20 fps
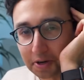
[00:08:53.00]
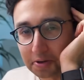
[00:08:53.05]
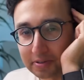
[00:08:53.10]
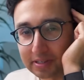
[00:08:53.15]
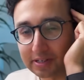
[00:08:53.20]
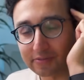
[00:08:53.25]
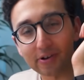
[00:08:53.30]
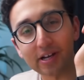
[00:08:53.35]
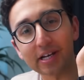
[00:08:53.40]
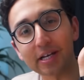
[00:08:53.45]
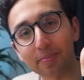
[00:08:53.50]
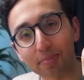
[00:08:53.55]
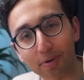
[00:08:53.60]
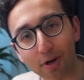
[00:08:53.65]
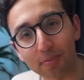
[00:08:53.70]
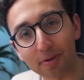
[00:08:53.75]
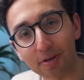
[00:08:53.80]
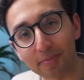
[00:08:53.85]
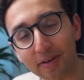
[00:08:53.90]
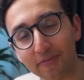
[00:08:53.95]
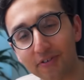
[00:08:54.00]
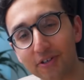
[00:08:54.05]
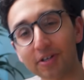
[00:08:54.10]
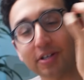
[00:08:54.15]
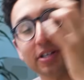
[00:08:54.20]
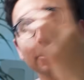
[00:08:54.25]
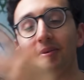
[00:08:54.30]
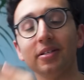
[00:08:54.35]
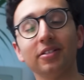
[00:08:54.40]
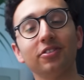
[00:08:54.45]
only really a problem if you're
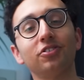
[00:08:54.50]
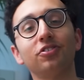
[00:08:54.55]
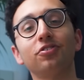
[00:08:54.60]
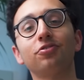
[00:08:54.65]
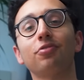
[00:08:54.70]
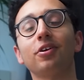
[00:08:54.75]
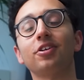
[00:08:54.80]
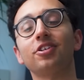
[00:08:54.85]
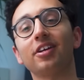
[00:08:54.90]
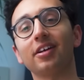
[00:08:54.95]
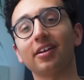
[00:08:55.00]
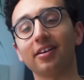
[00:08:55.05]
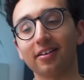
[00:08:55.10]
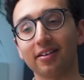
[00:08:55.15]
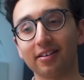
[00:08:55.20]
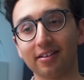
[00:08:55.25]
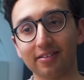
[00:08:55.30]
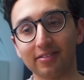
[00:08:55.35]
gonna be stretching